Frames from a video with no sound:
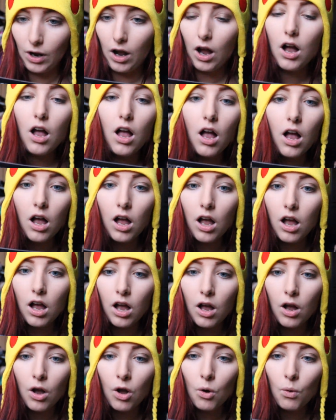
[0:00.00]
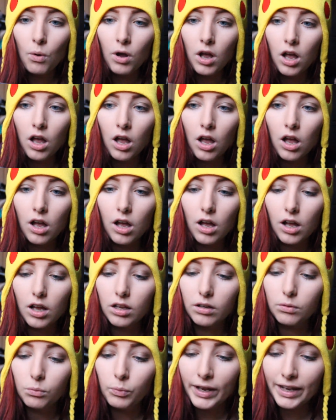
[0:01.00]

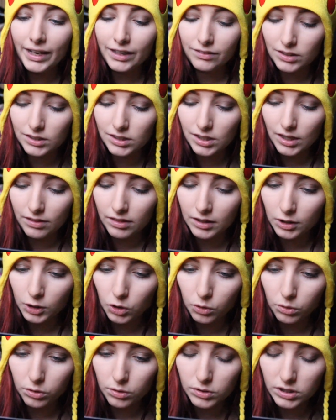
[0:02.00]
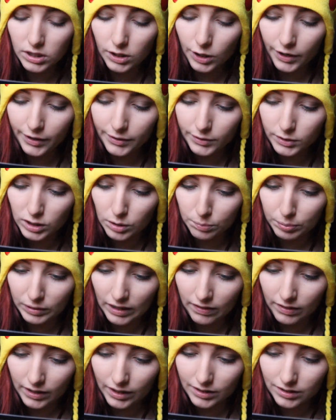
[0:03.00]
oh! Wait, I think you use the cards to
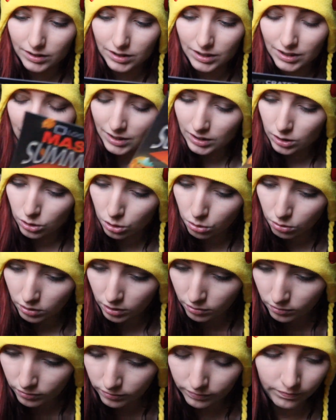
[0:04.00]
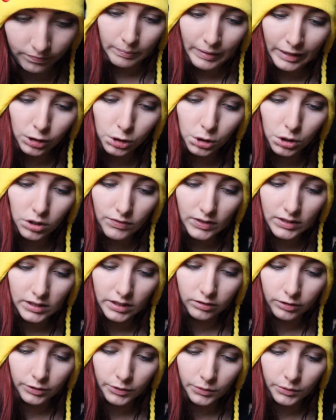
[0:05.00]
play this. Is this true? Make sure you visit